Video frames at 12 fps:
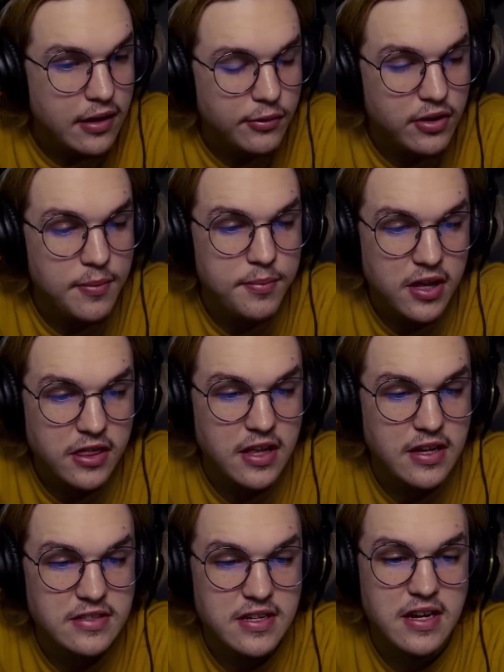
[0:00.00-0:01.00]
One of the big
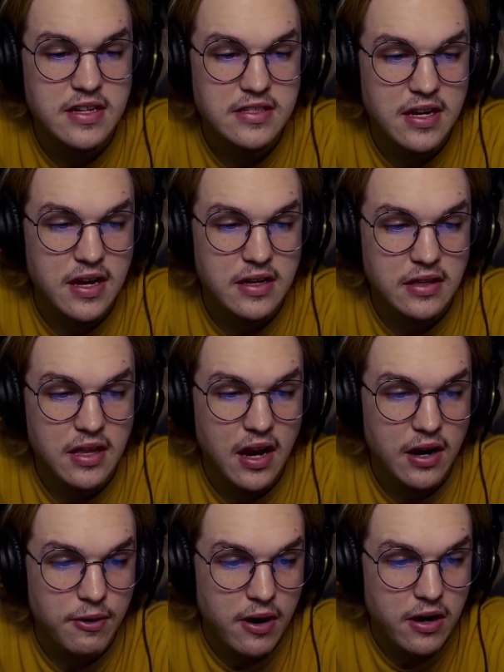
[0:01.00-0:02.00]
things that he said that
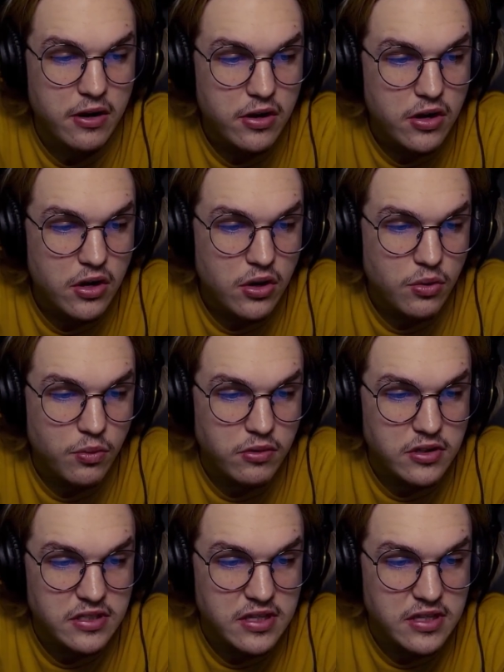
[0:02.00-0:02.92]
I read was